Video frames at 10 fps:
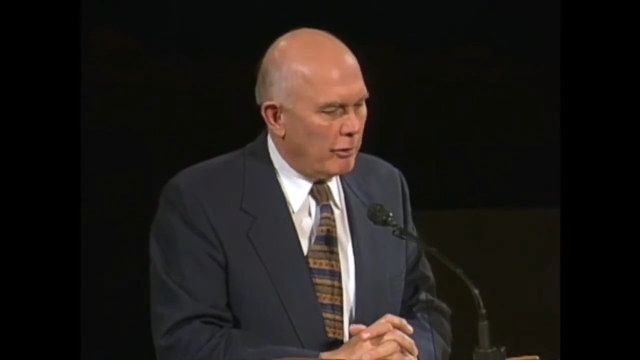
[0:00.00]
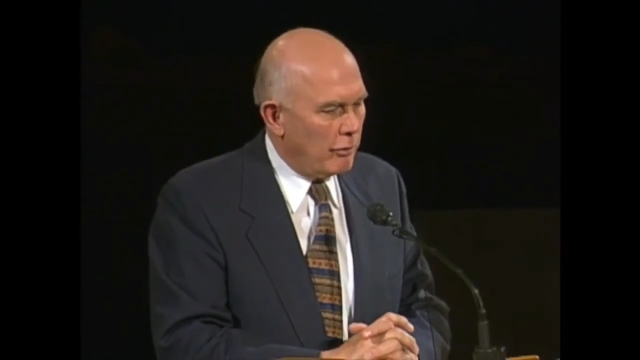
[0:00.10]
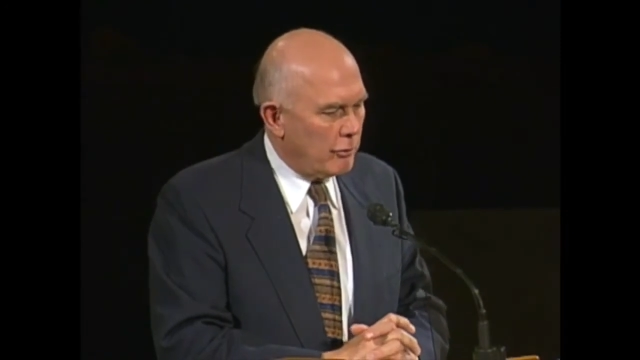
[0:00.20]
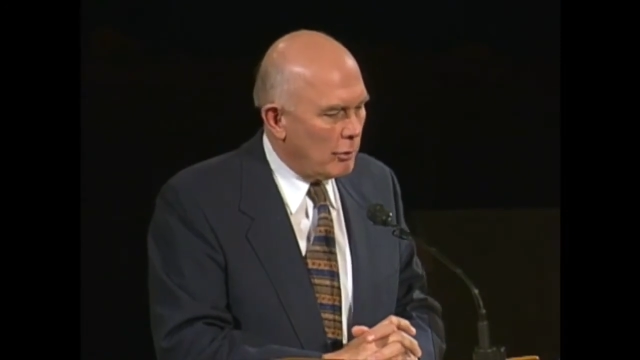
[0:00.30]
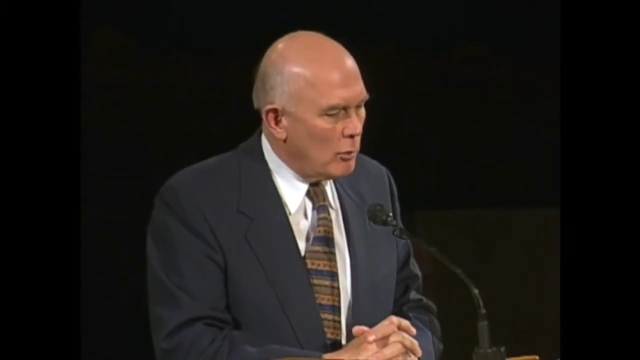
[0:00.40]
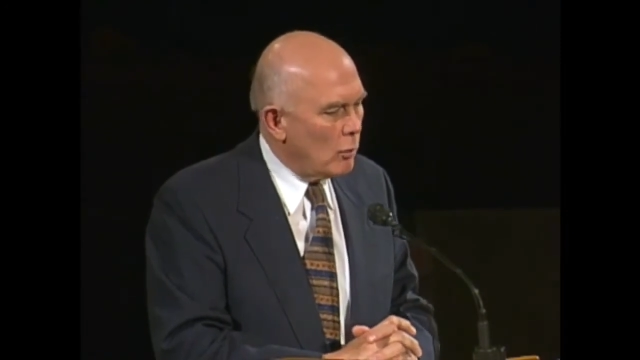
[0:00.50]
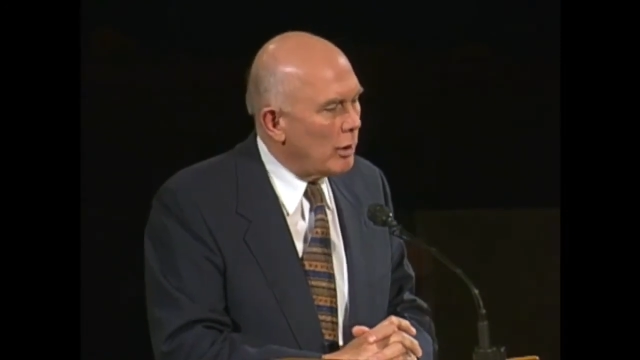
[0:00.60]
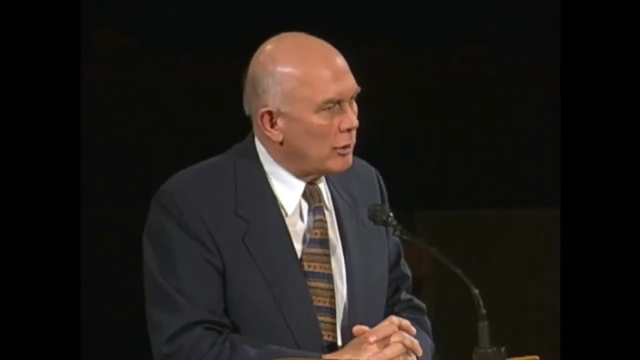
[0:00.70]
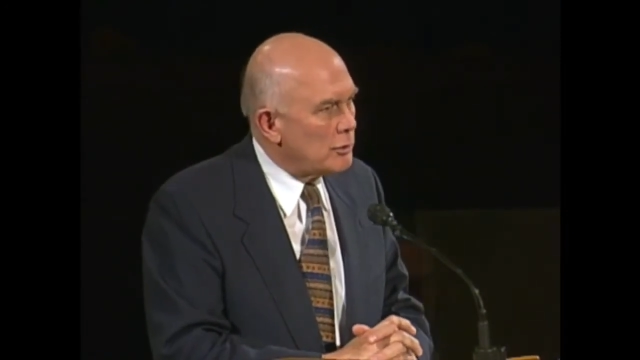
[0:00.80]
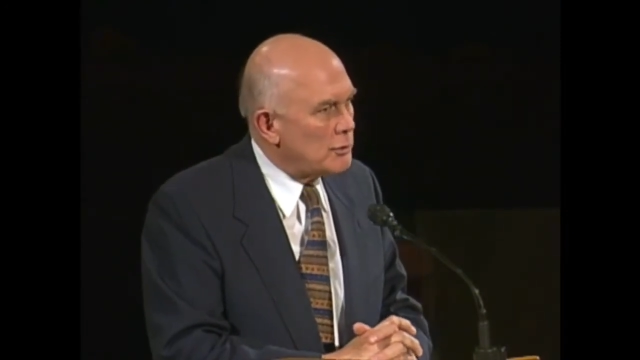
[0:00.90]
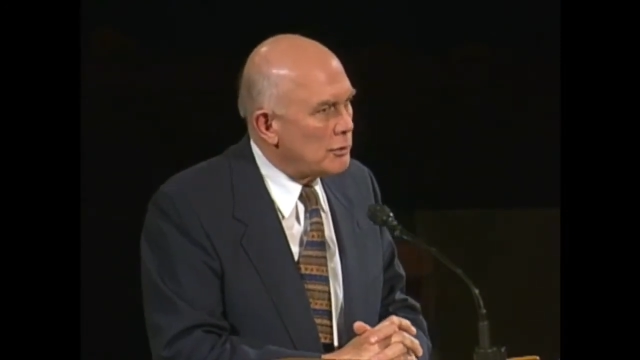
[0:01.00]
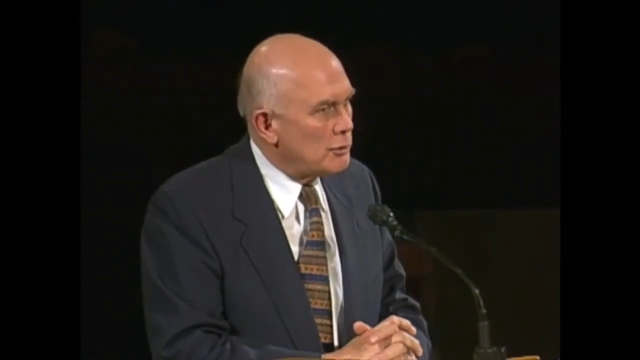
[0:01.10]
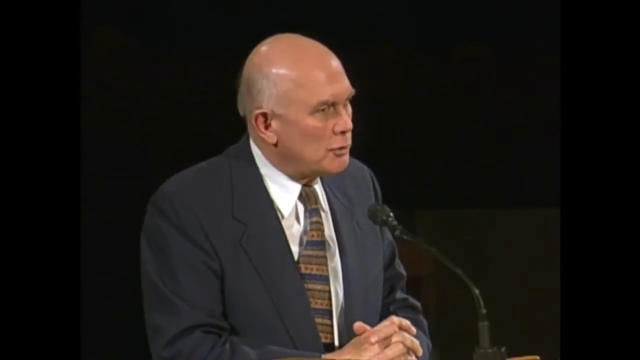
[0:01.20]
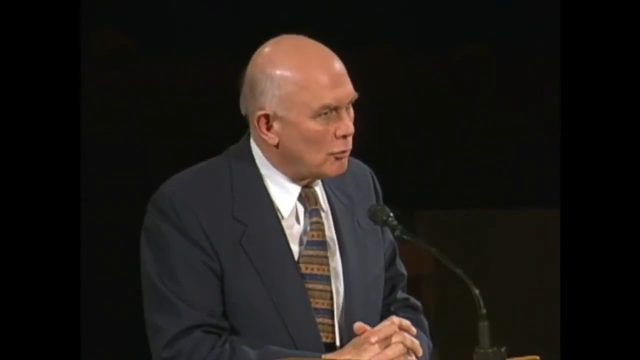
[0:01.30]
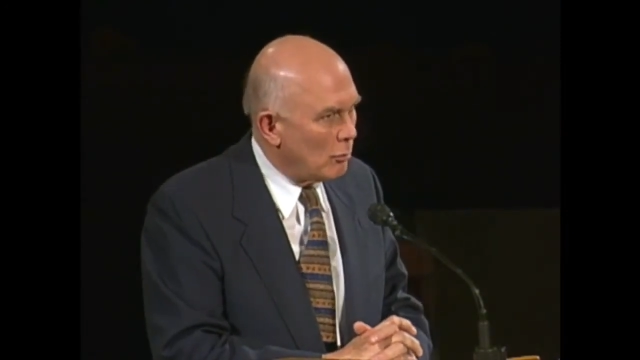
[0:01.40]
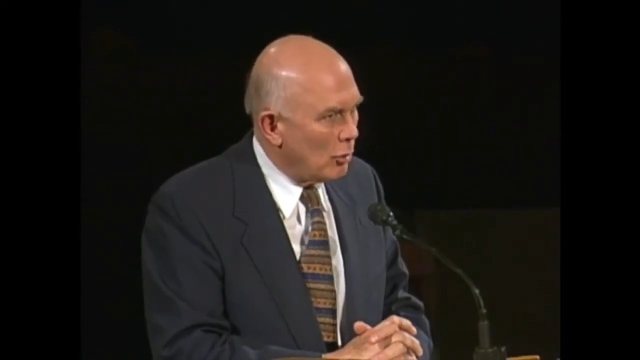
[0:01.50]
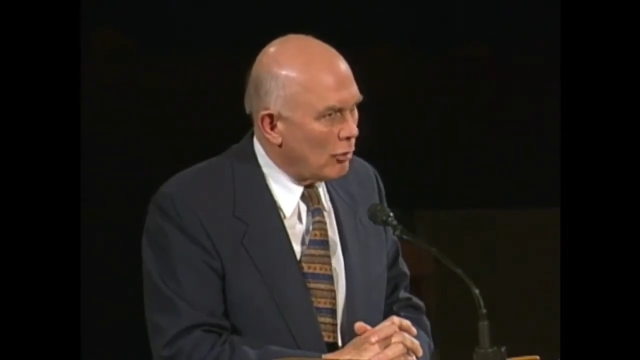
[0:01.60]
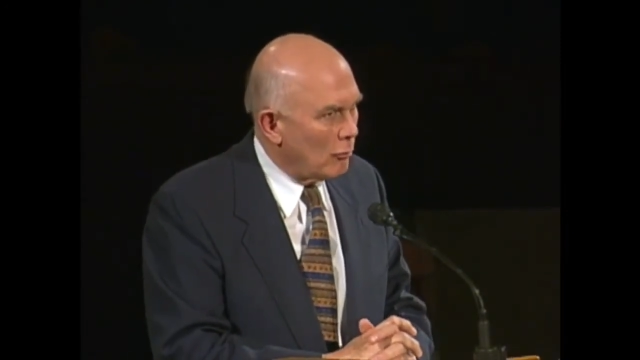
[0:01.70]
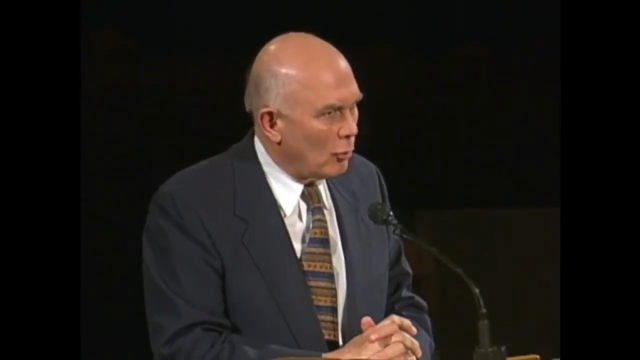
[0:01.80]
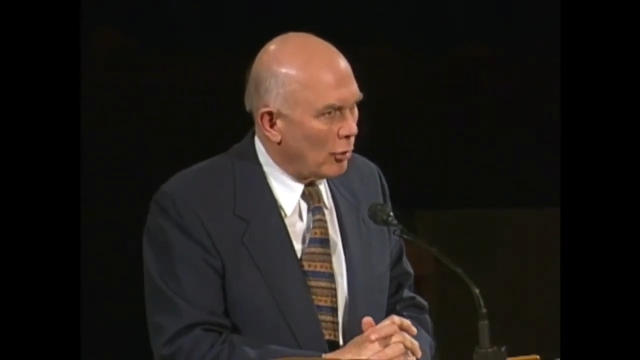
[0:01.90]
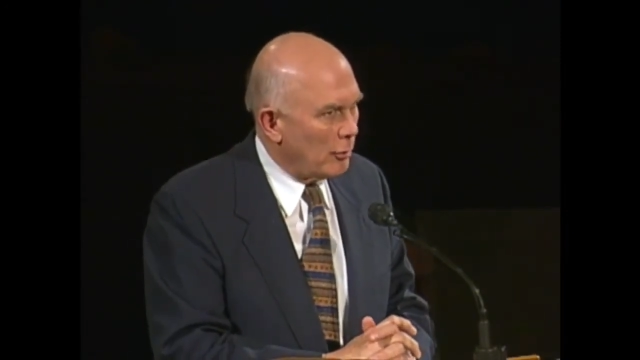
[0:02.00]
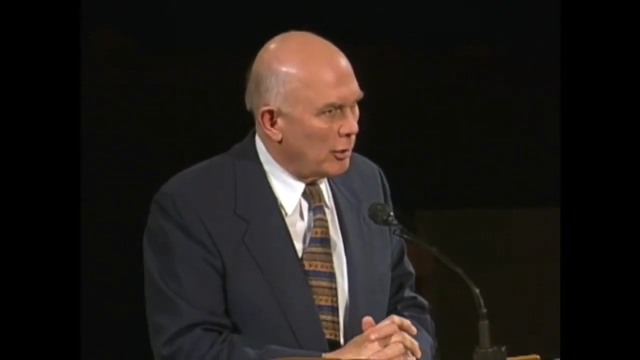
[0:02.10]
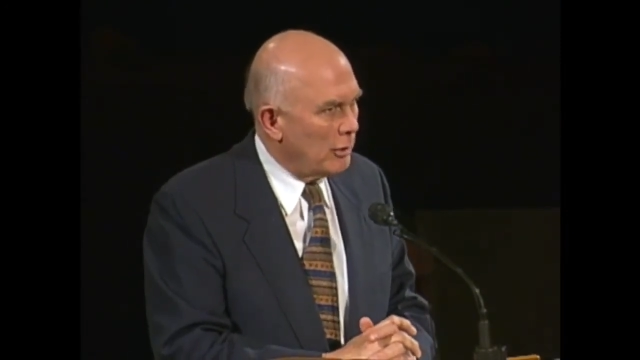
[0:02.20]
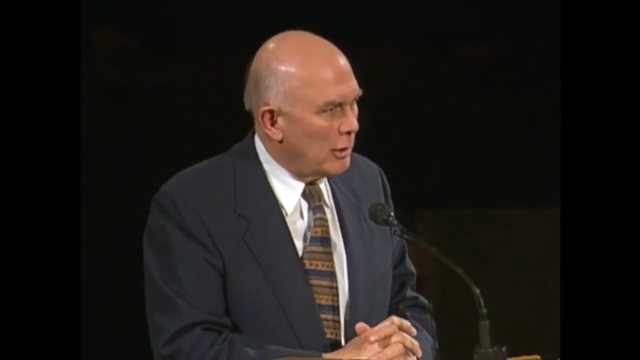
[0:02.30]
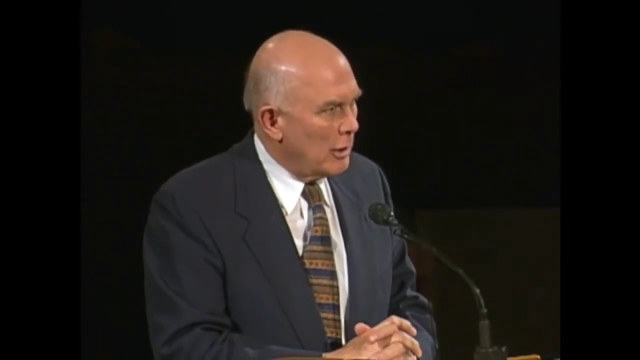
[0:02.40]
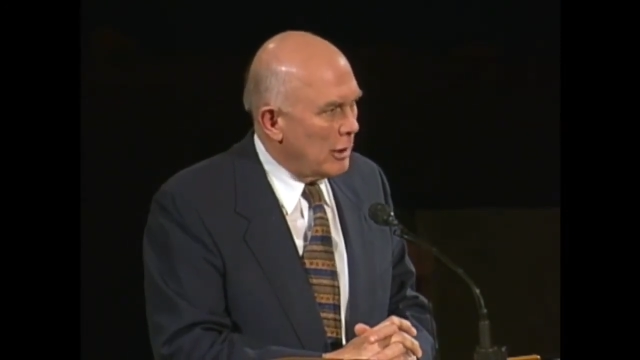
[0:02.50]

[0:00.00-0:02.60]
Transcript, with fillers: the three witnesses to the Book of Mormon